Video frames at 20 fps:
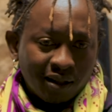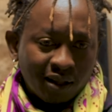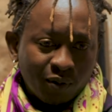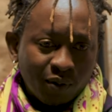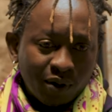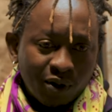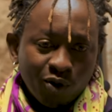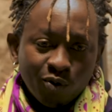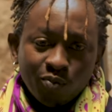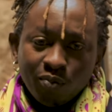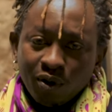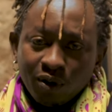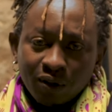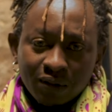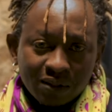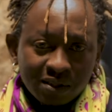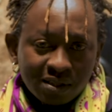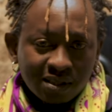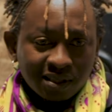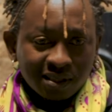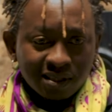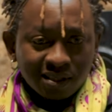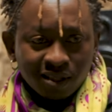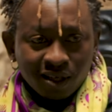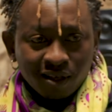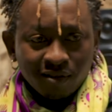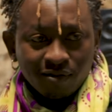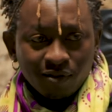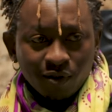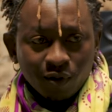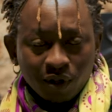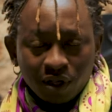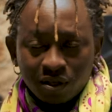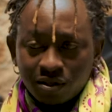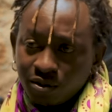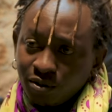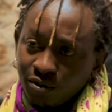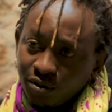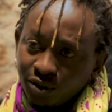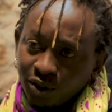were no malls, and so if you wanted
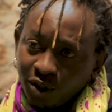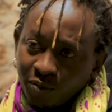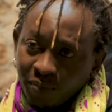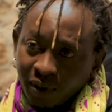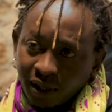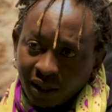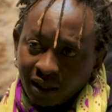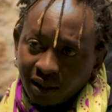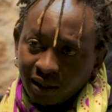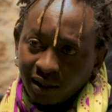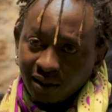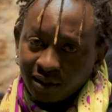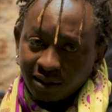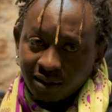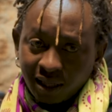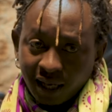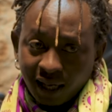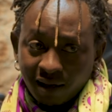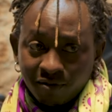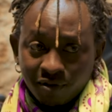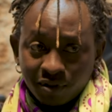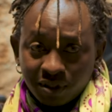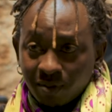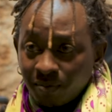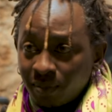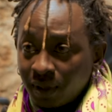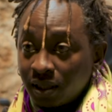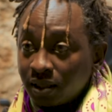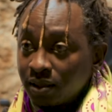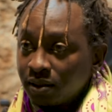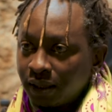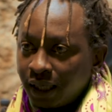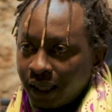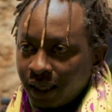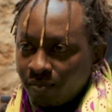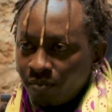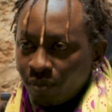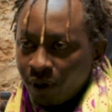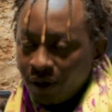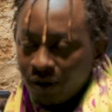to go shopping, like for something
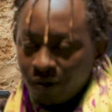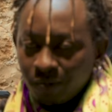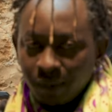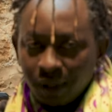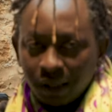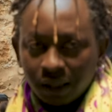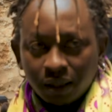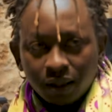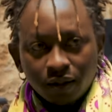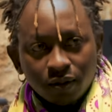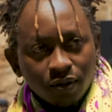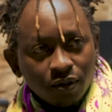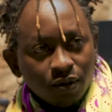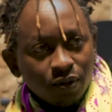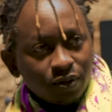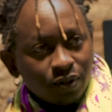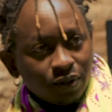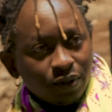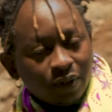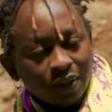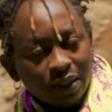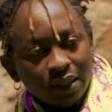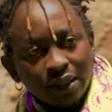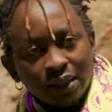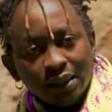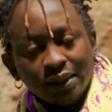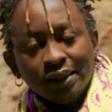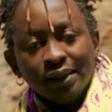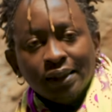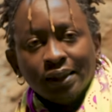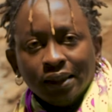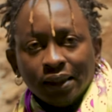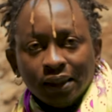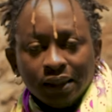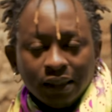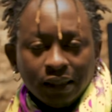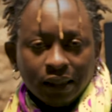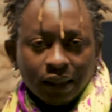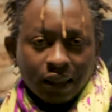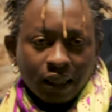like bread or milk, you'd go to your
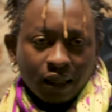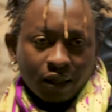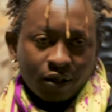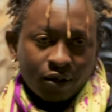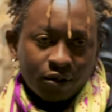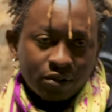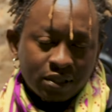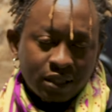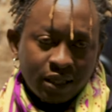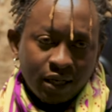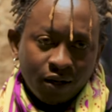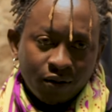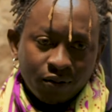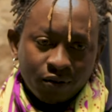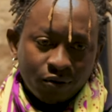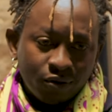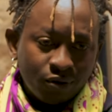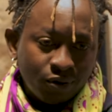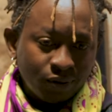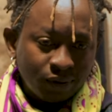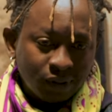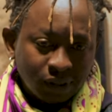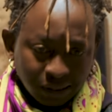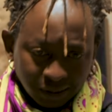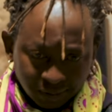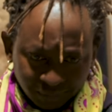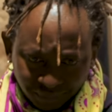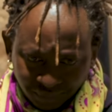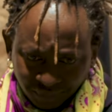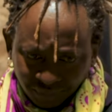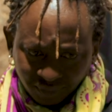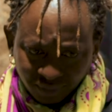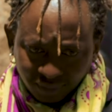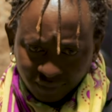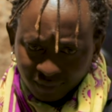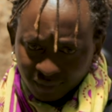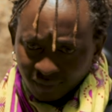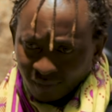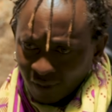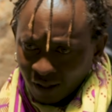kiosk down the road.
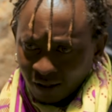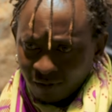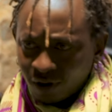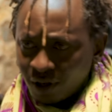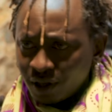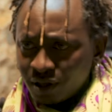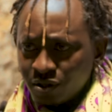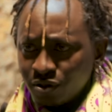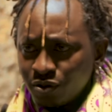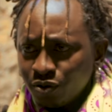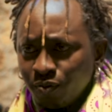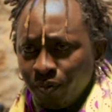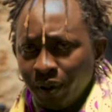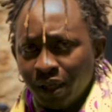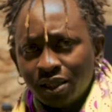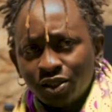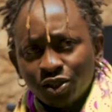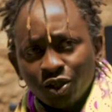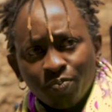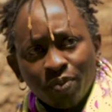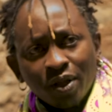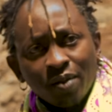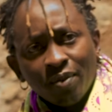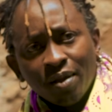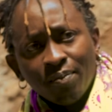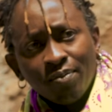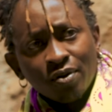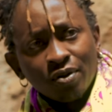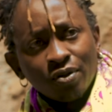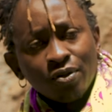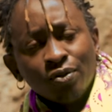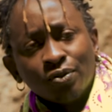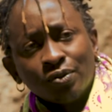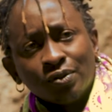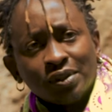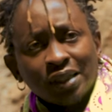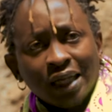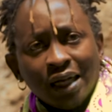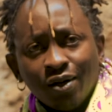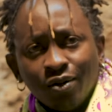If you wanted to do big shopping, maybe you'd go to
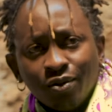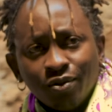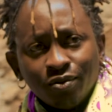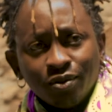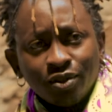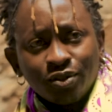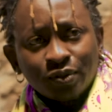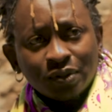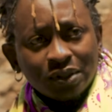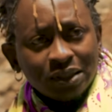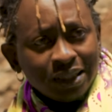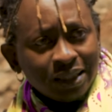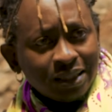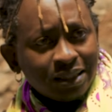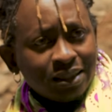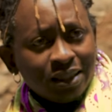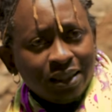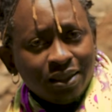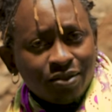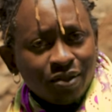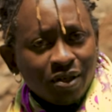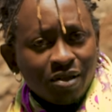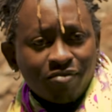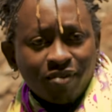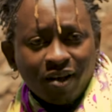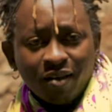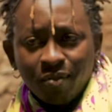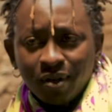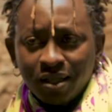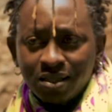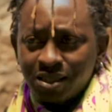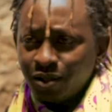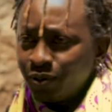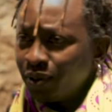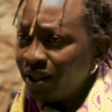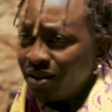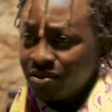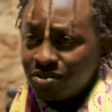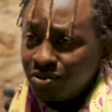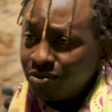Tao, which was just literally 5 minutes
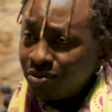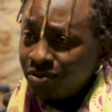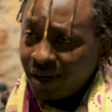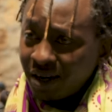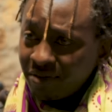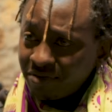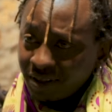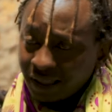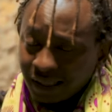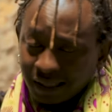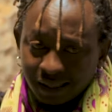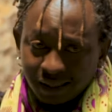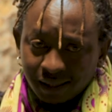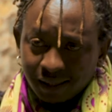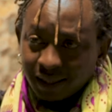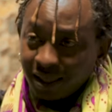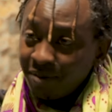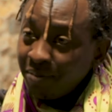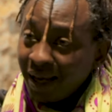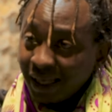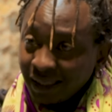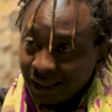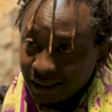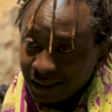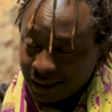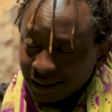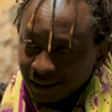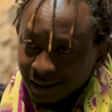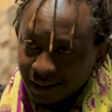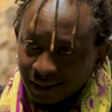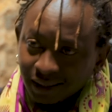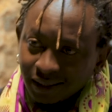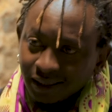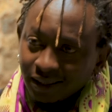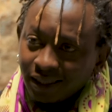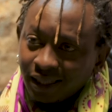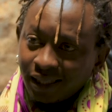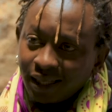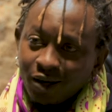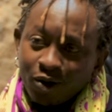away. There was no traffic. Imagine,
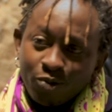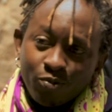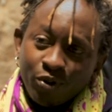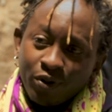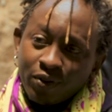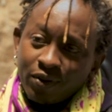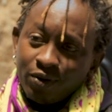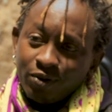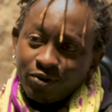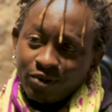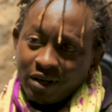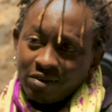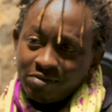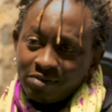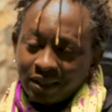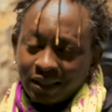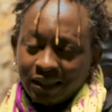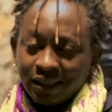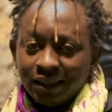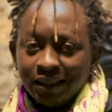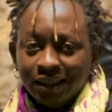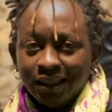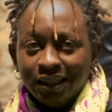Nairobi with no traffic.